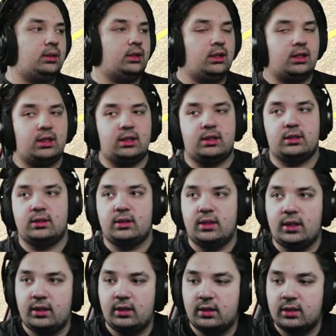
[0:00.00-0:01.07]
Uh,
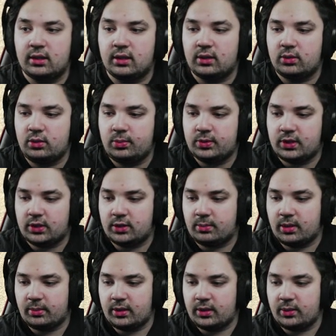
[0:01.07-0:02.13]
in uh, oops, I should
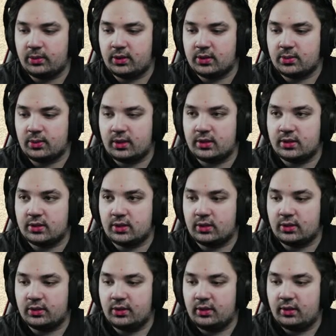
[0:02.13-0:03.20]
probably know what this race is
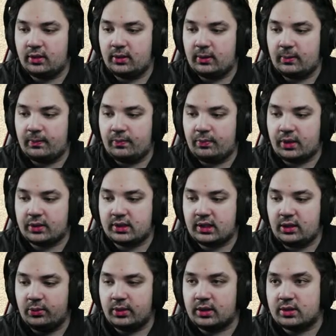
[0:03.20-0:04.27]
called. But I'll tell
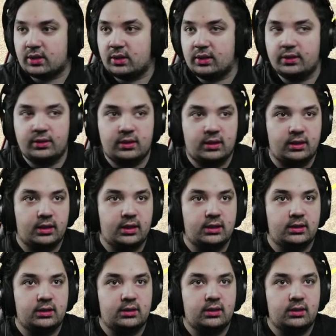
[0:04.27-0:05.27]
you what it's called, alright?